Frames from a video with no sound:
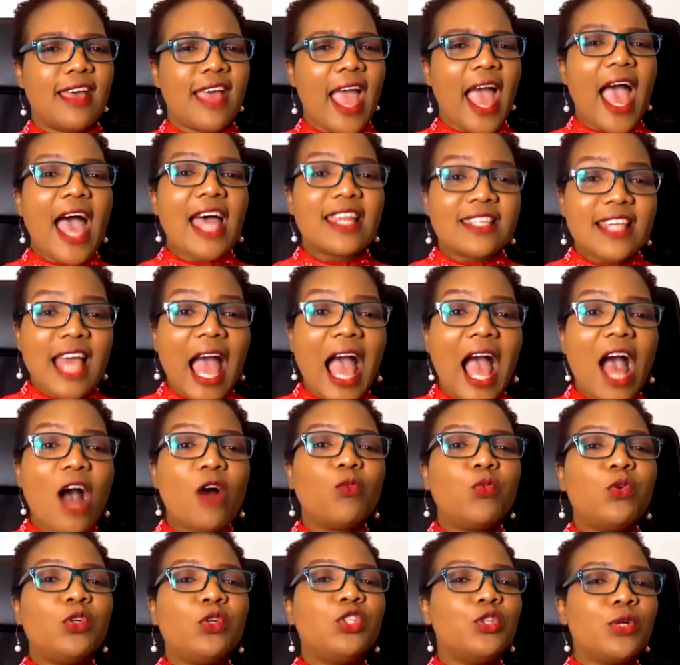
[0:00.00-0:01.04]
And how
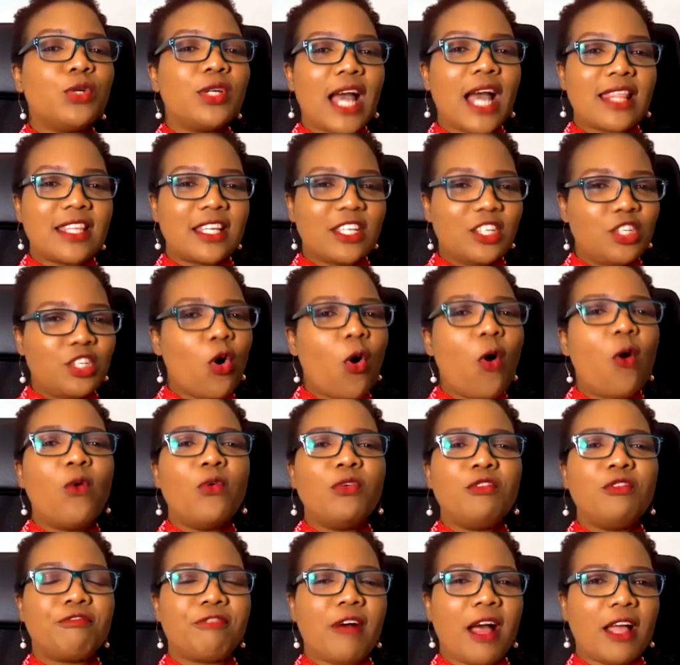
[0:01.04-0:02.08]
will you gather your own
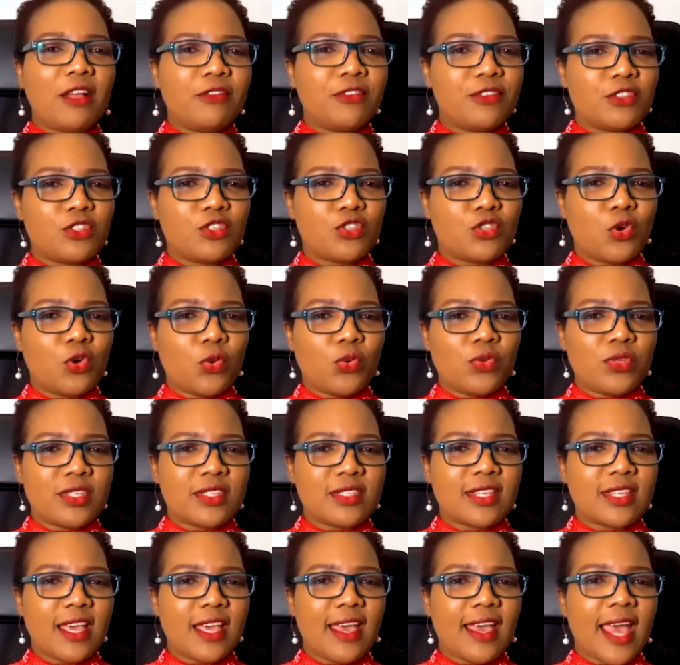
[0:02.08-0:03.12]
5
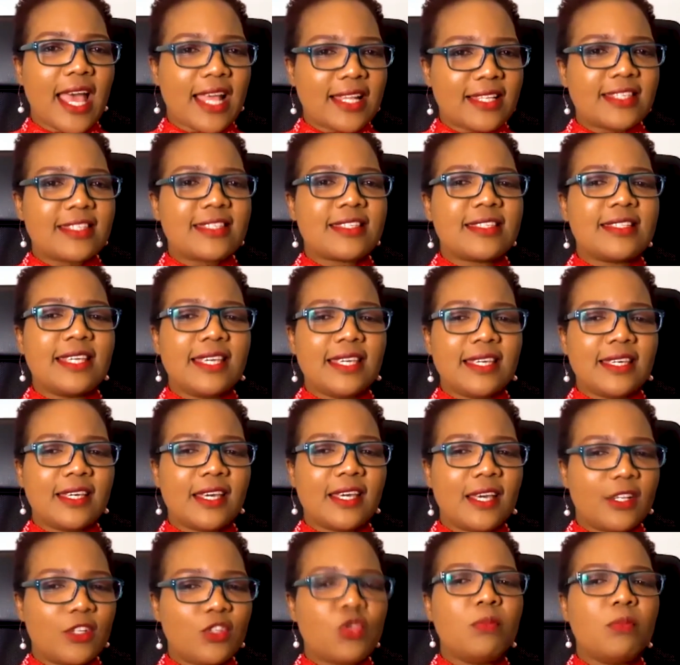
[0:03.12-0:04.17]
stones and sling
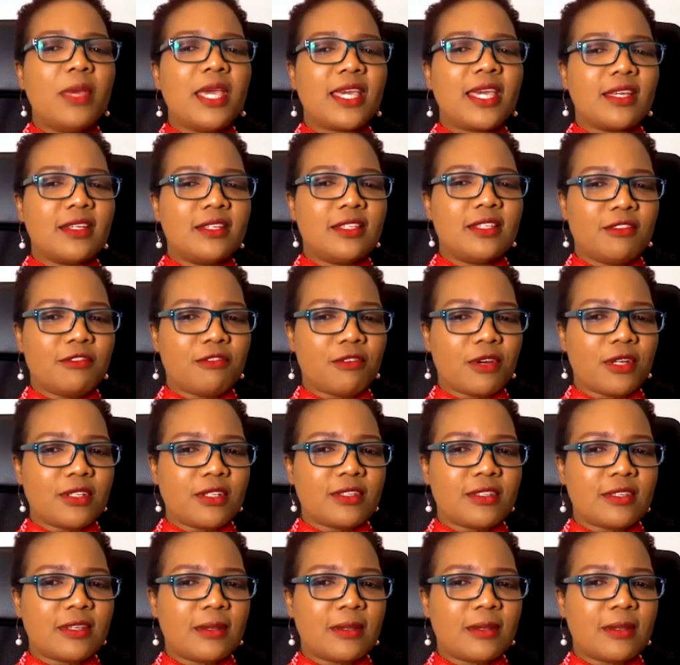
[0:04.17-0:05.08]
to make a difference?